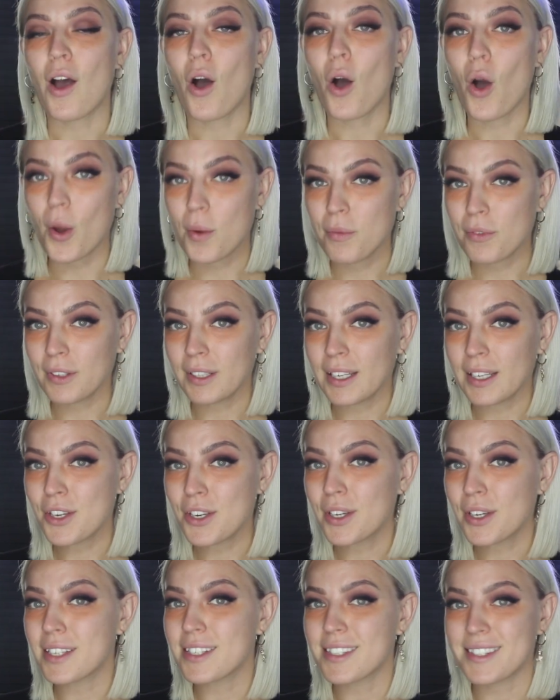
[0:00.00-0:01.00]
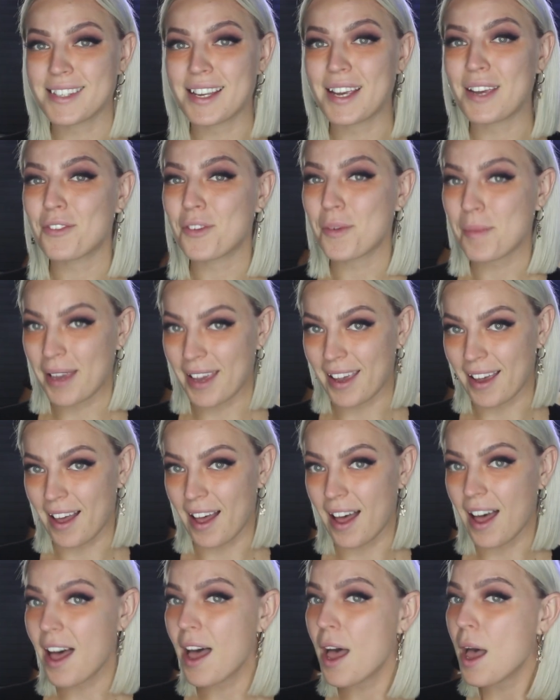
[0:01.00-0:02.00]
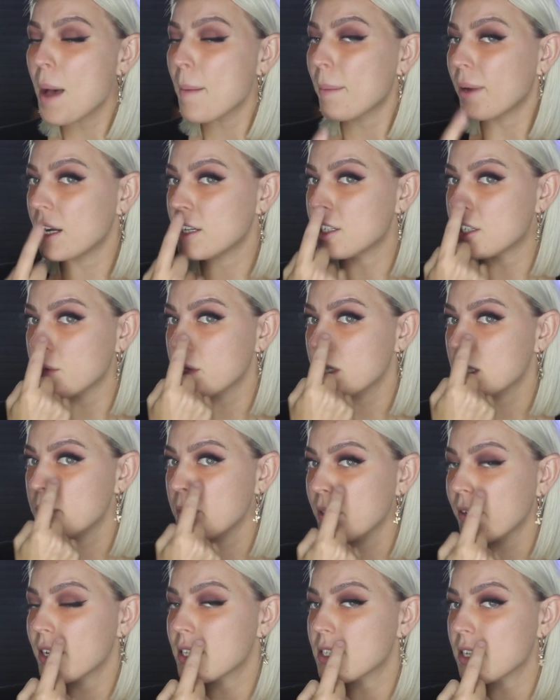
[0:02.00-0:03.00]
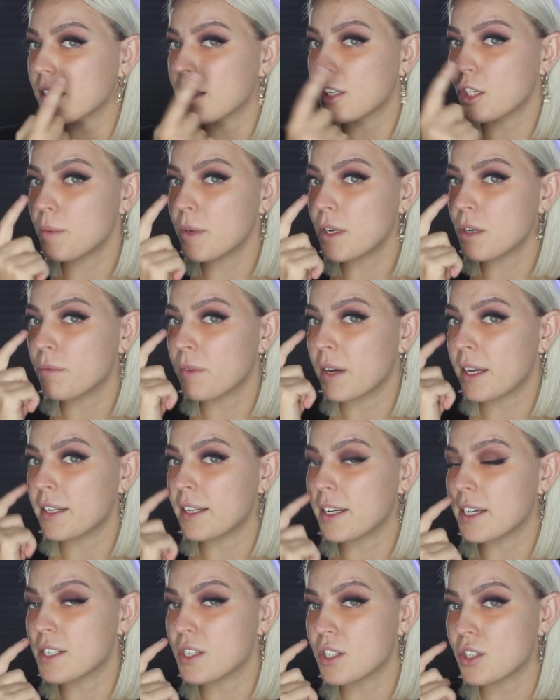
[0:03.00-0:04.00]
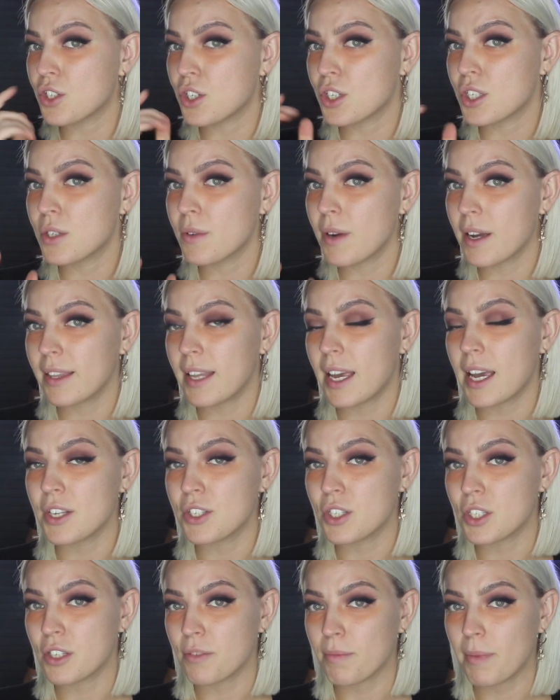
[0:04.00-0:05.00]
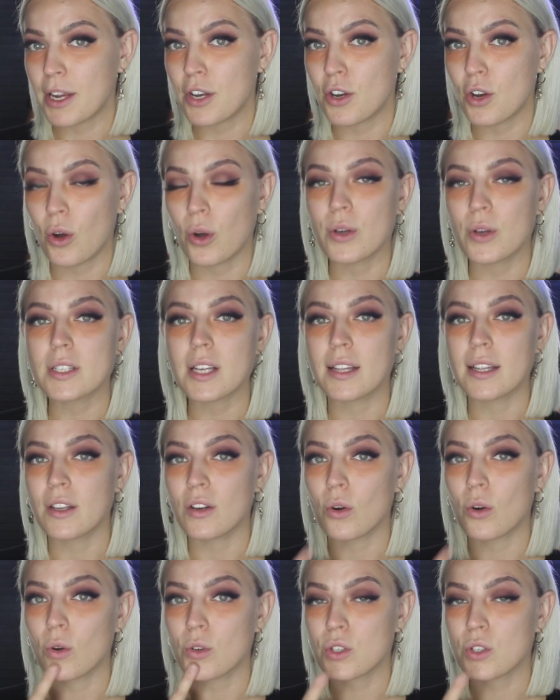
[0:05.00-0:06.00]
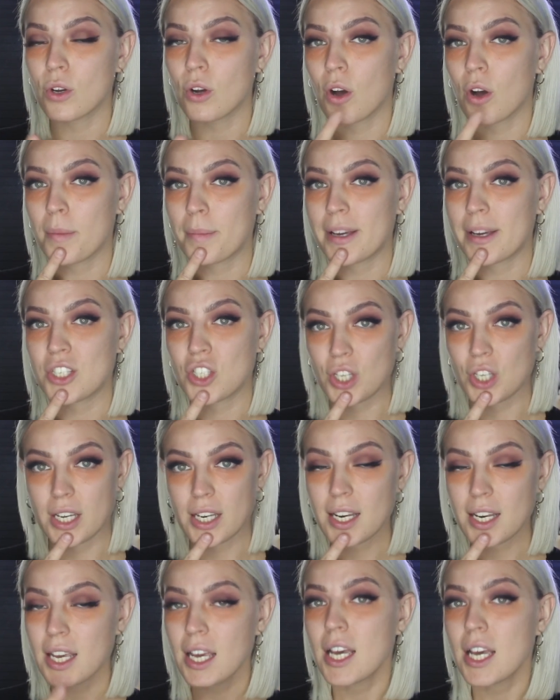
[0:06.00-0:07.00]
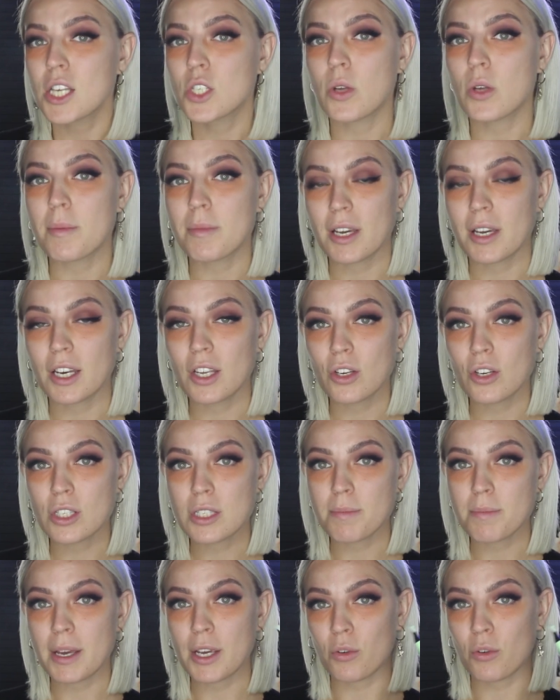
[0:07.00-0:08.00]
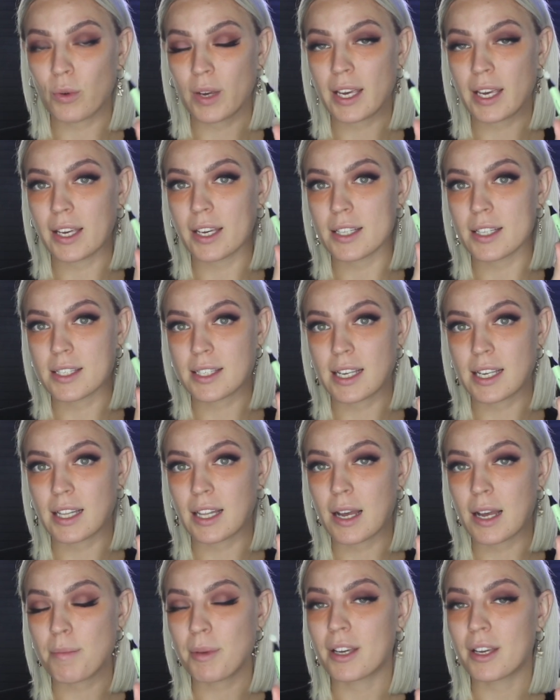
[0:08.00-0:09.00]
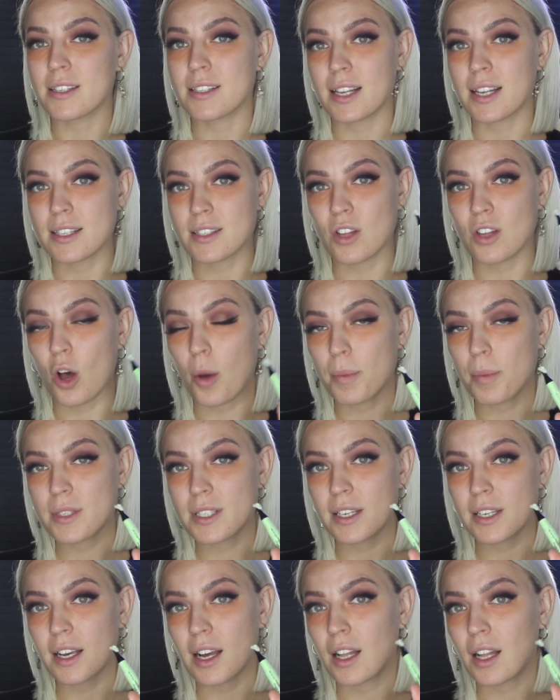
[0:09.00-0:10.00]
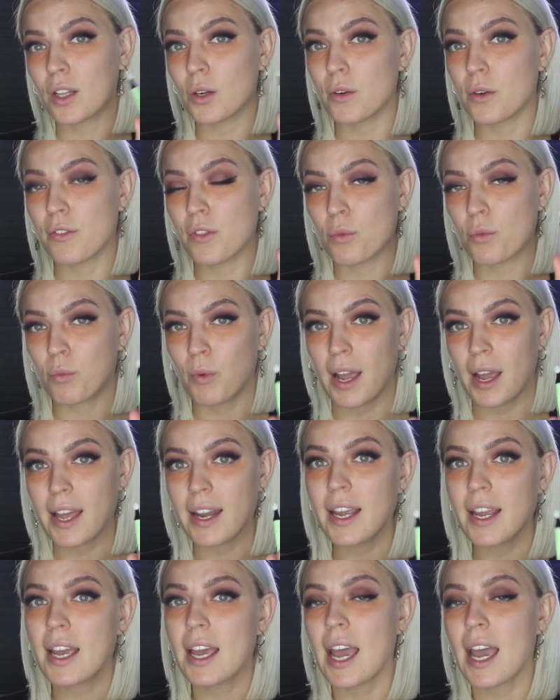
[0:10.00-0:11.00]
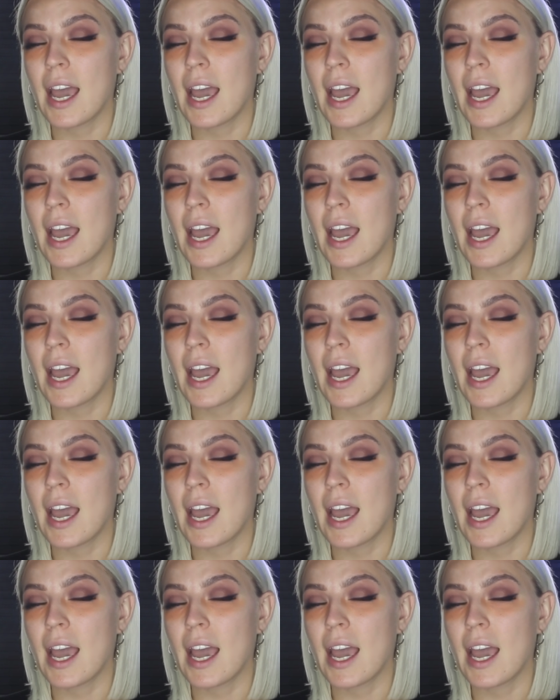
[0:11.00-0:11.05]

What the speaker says: Now, hopefully you can see from here, but I do experience a little bit of redness just around the edges of my nose and then also on my chin. So I'm going to use my green concealer because that's the opposite color of the red,